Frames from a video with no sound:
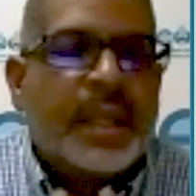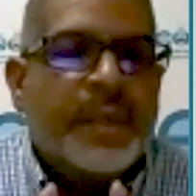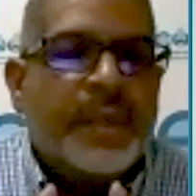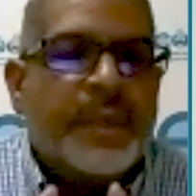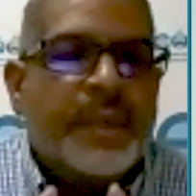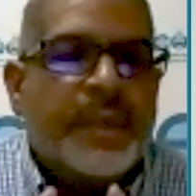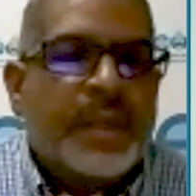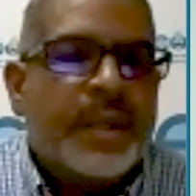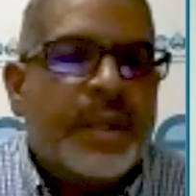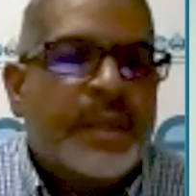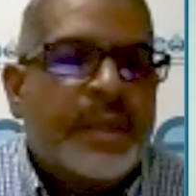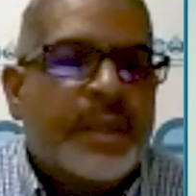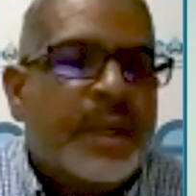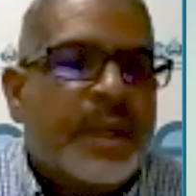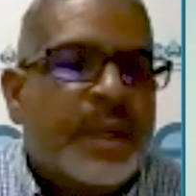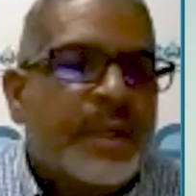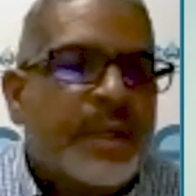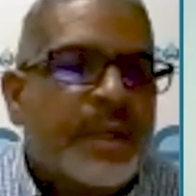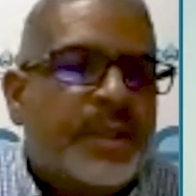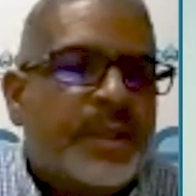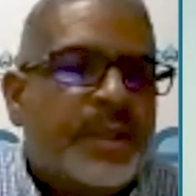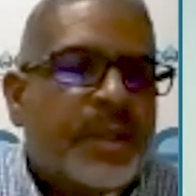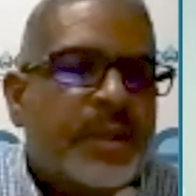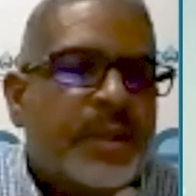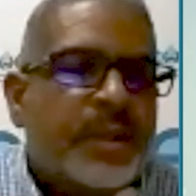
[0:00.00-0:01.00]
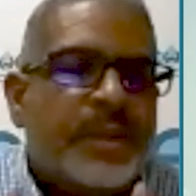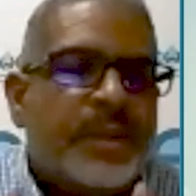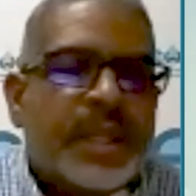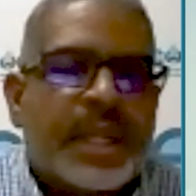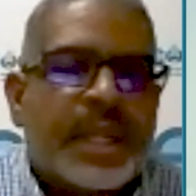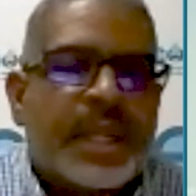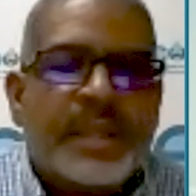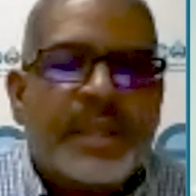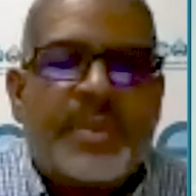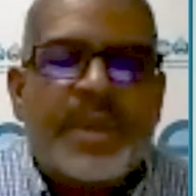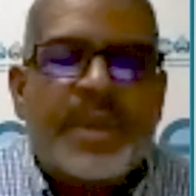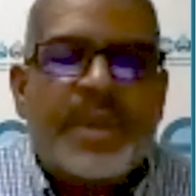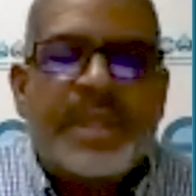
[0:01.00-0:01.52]
There, and y'all will get
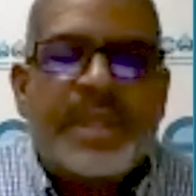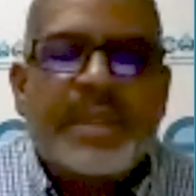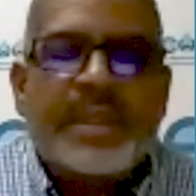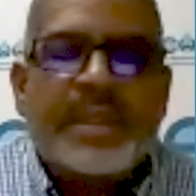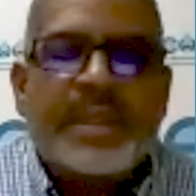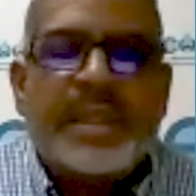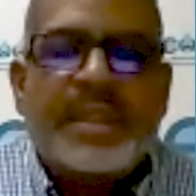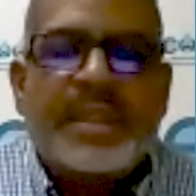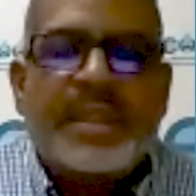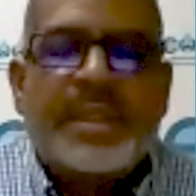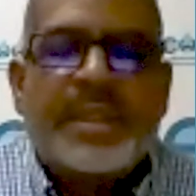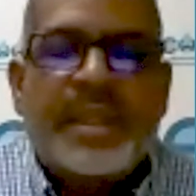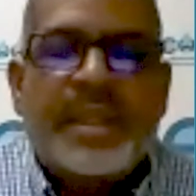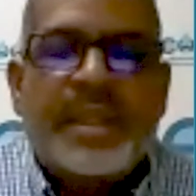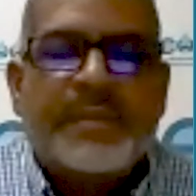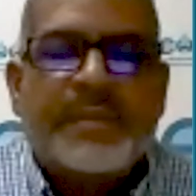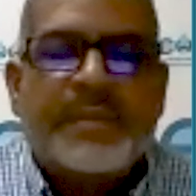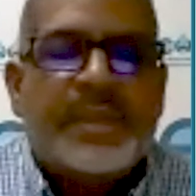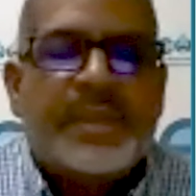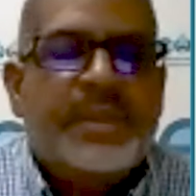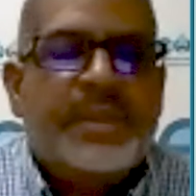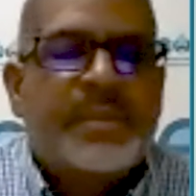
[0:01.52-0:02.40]
the presentation after